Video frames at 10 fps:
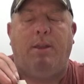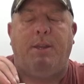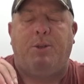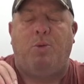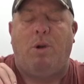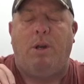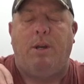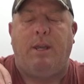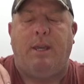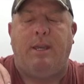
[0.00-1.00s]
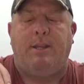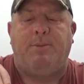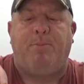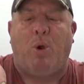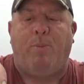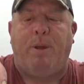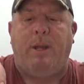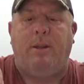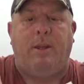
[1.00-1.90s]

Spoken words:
This one is Burpee.